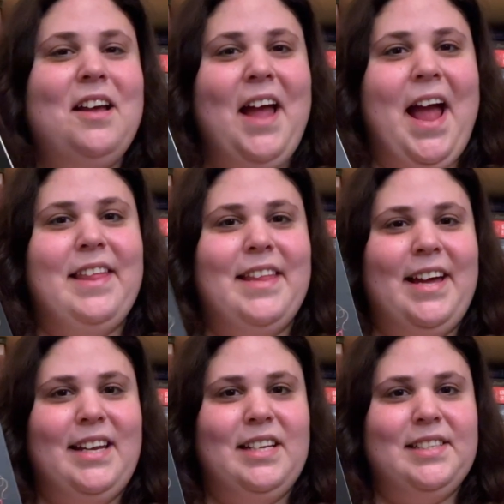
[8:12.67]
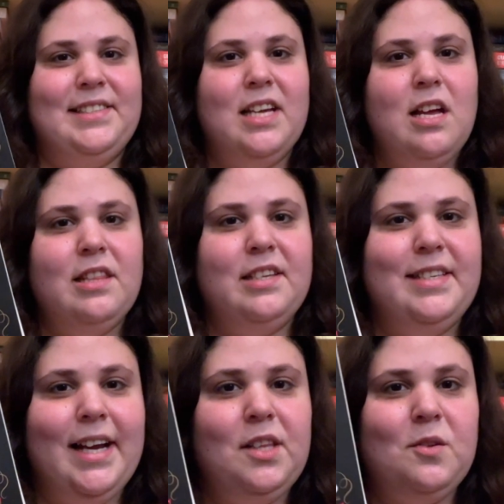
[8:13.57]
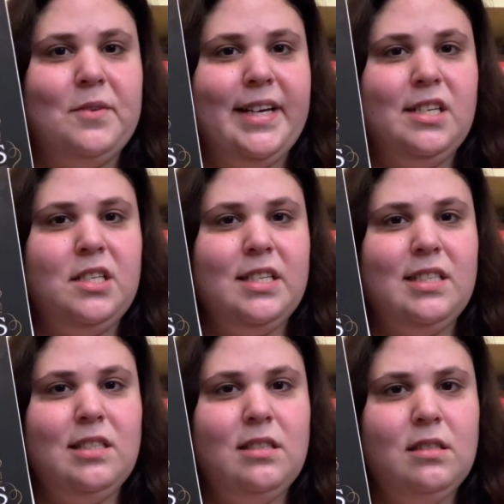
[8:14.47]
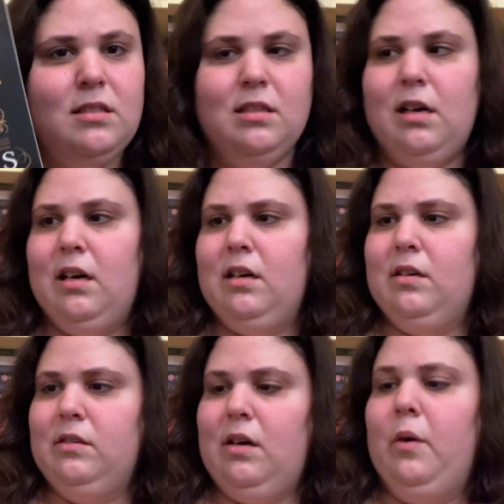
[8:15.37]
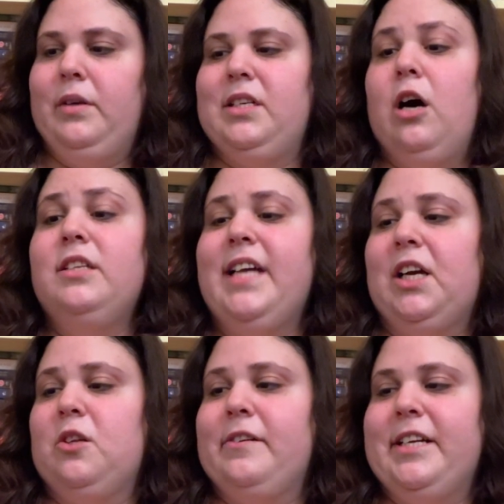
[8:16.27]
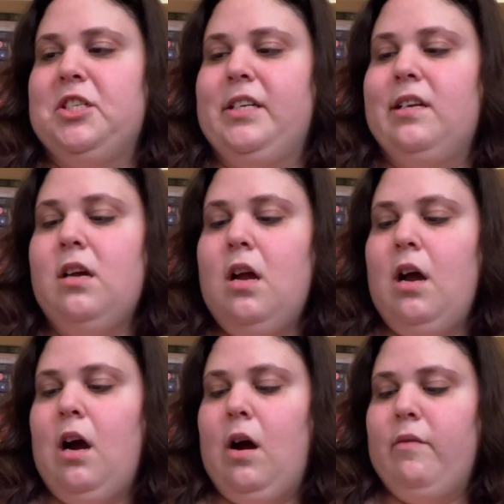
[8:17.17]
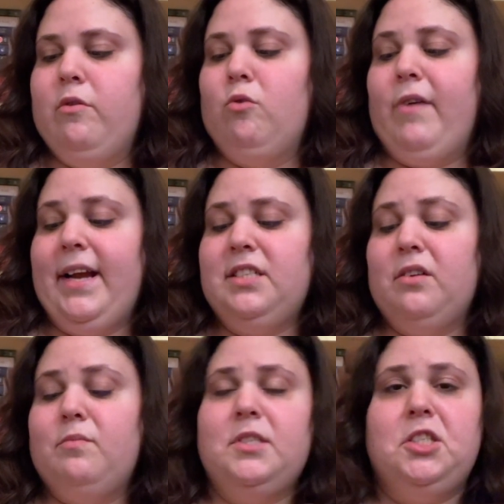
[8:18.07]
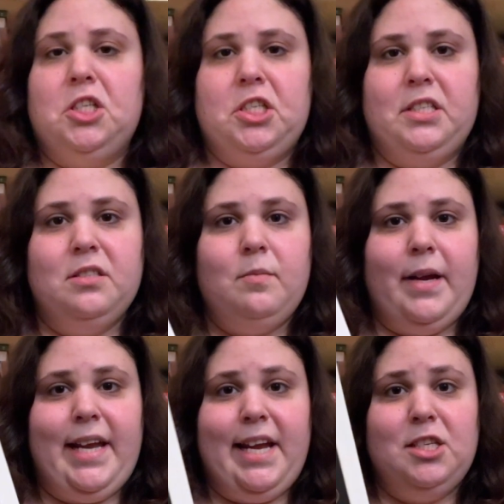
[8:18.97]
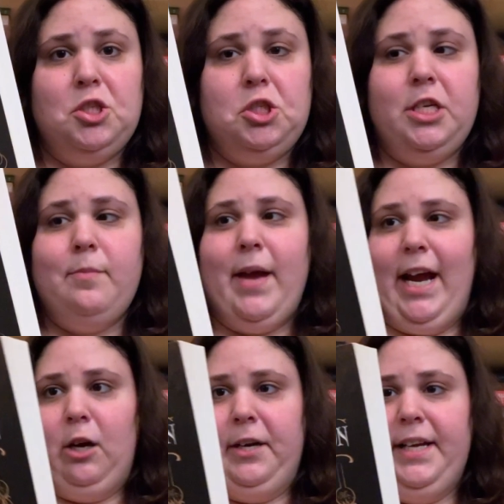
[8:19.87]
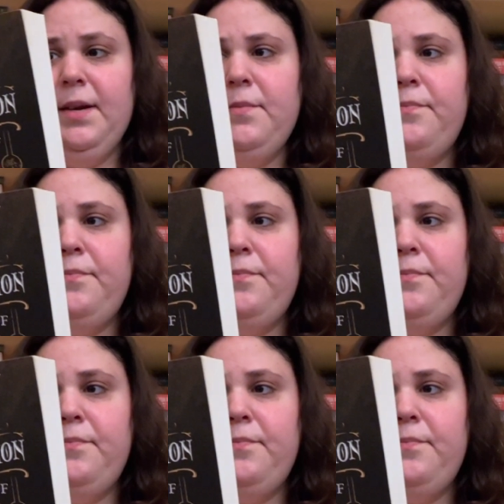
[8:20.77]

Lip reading: And that is the Declaration it's a Declaration of the Rights of Magicians by H.G. Parry.